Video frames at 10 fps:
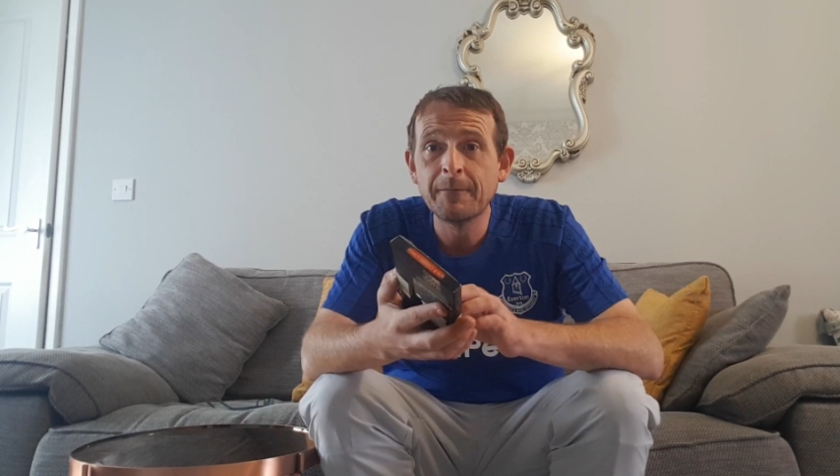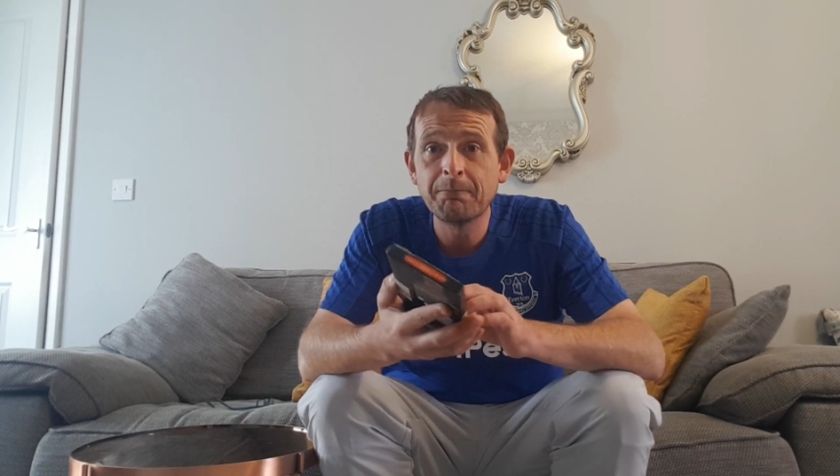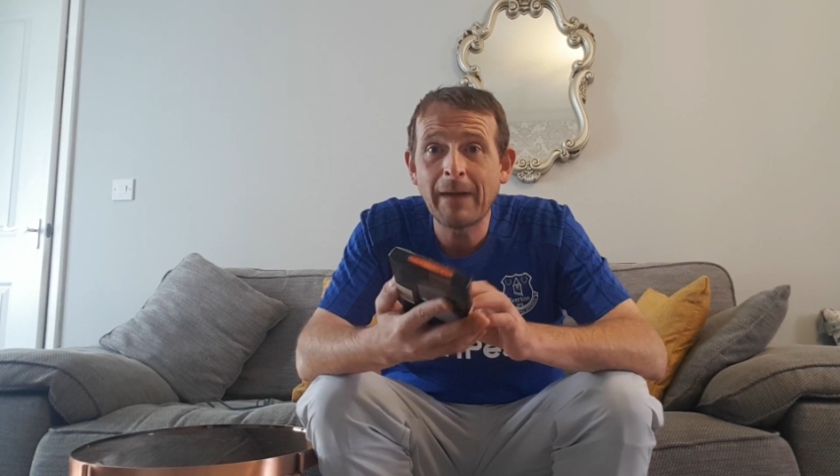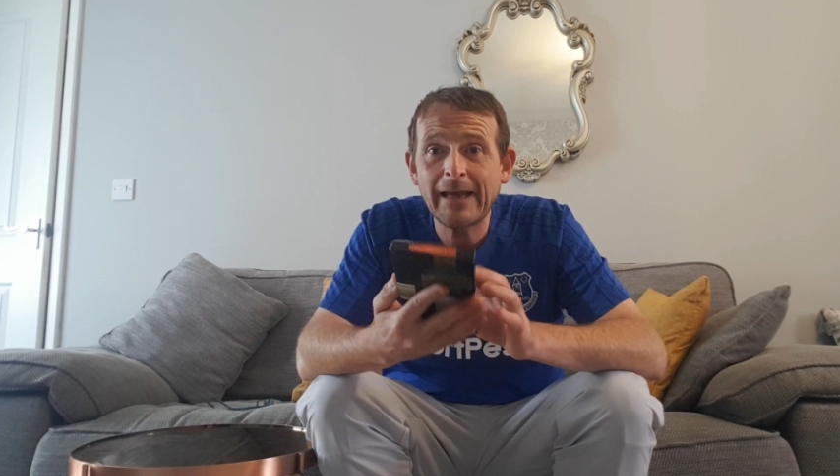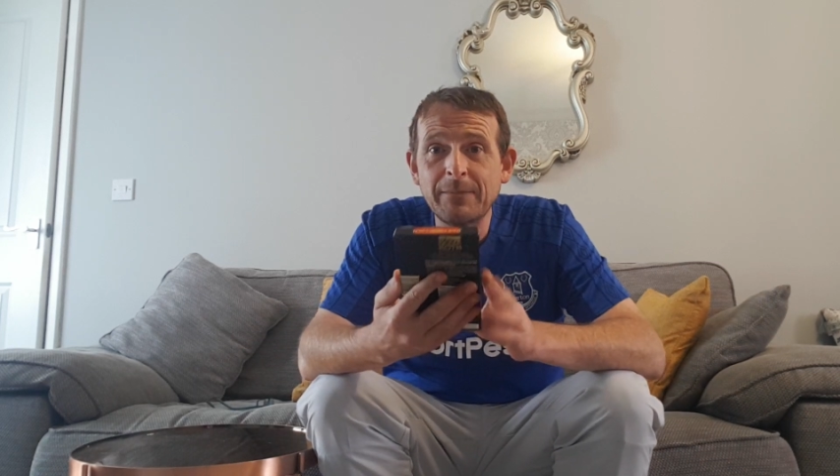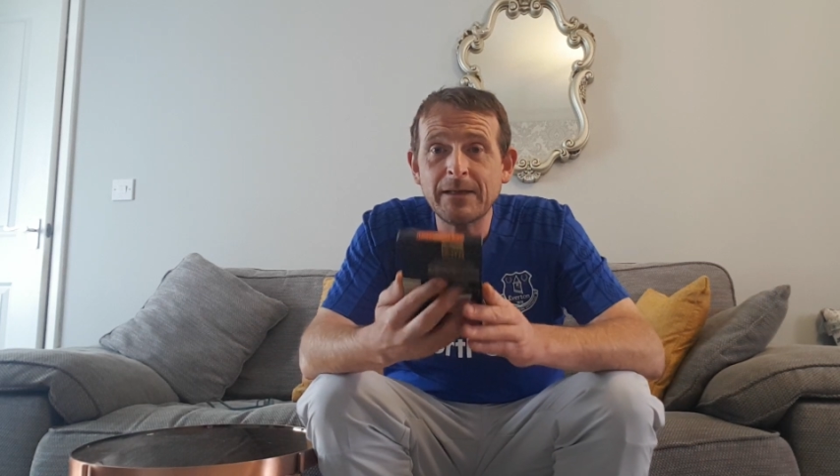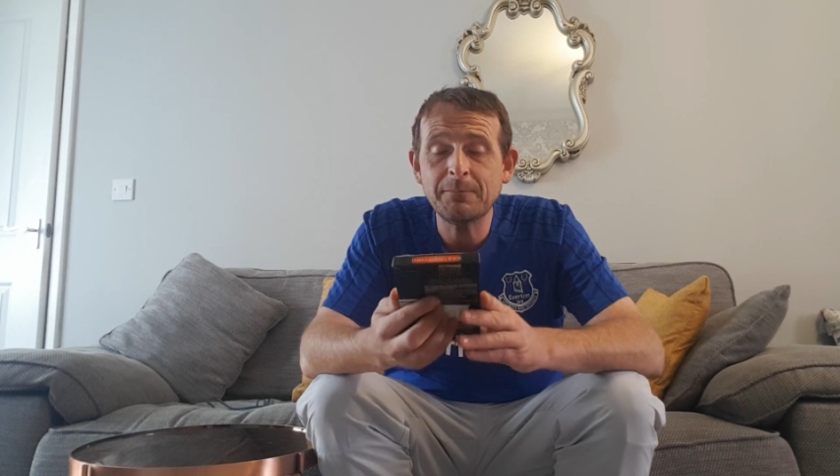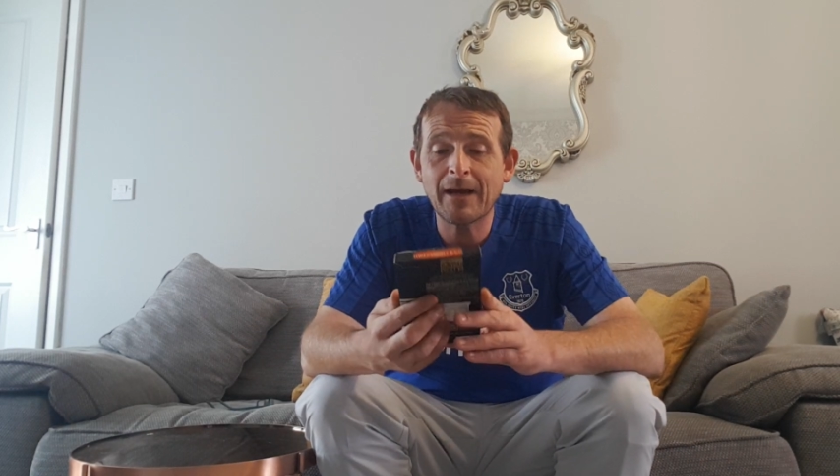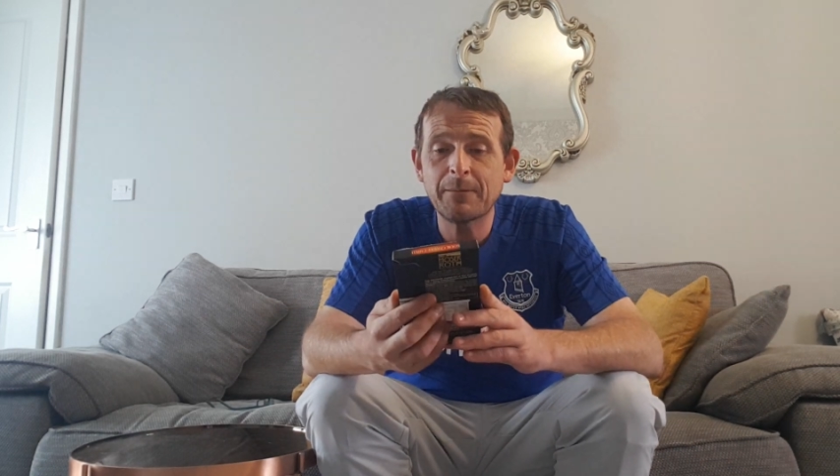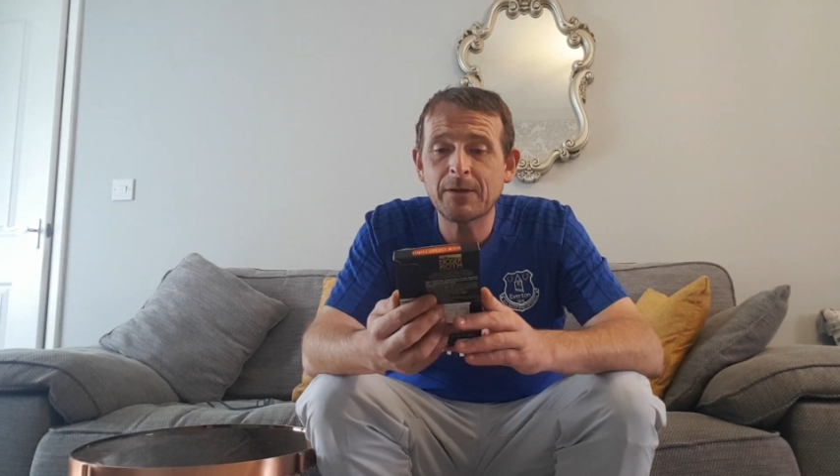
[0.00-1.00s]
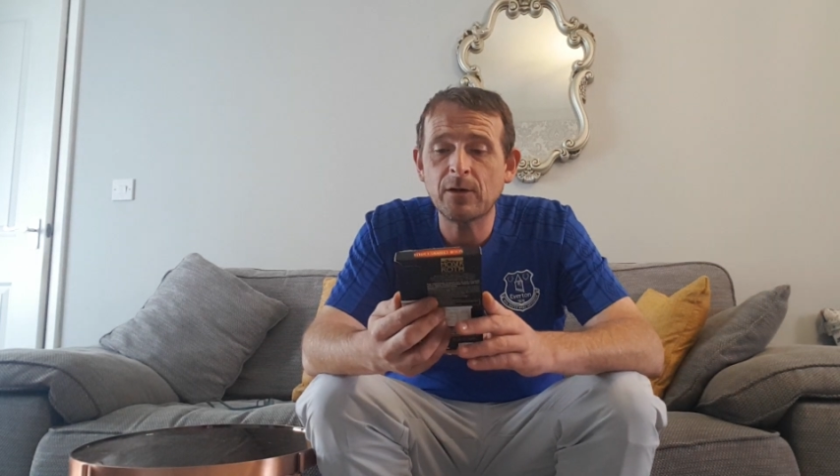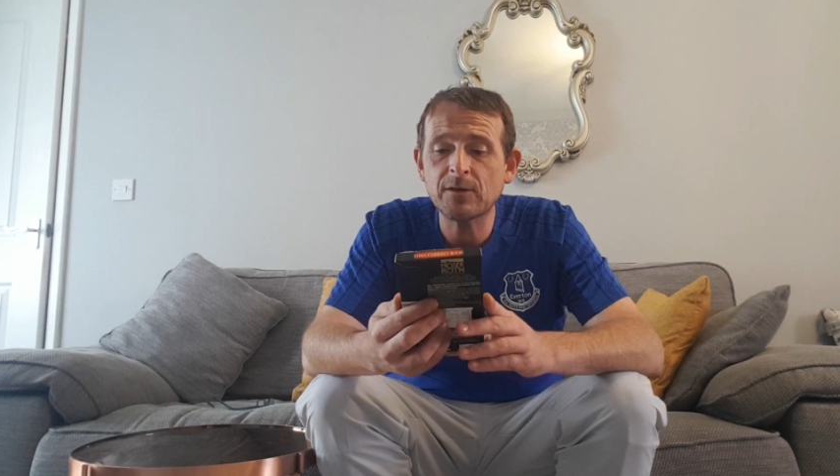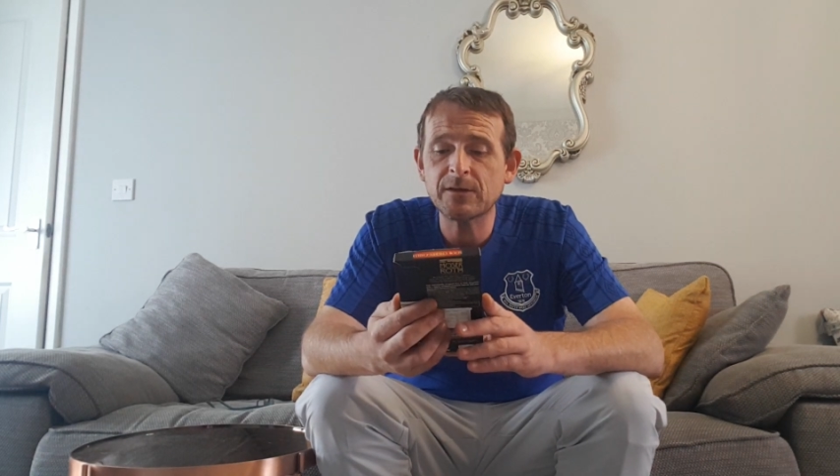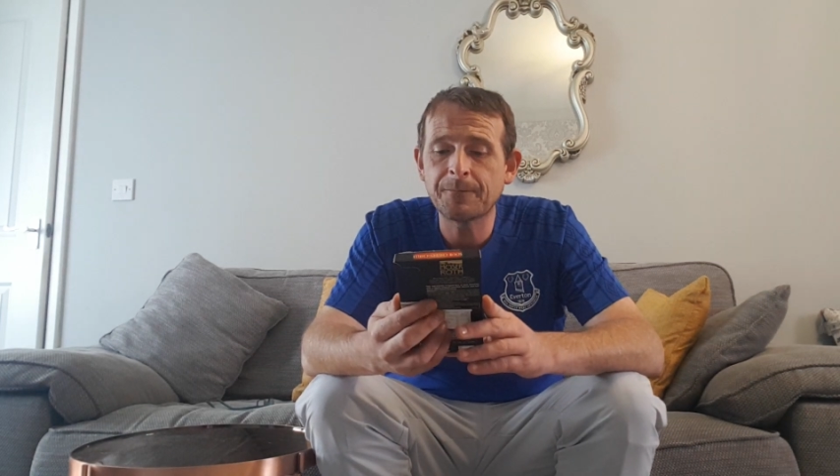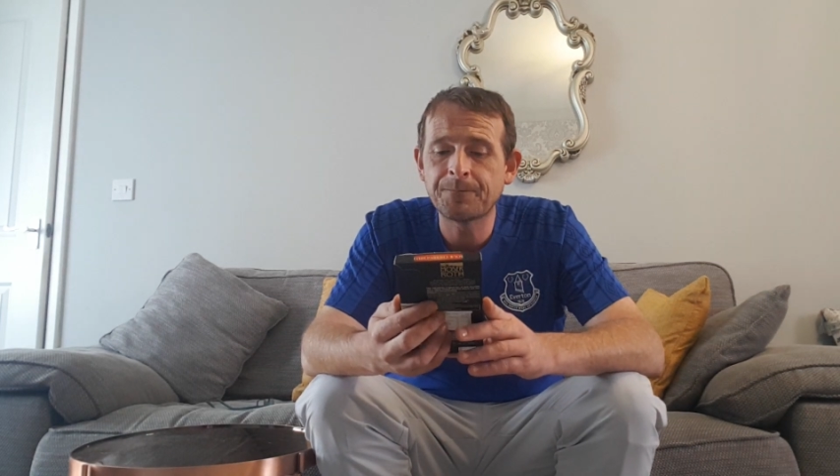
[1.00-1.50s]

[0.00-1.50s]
Maybe, maybe not.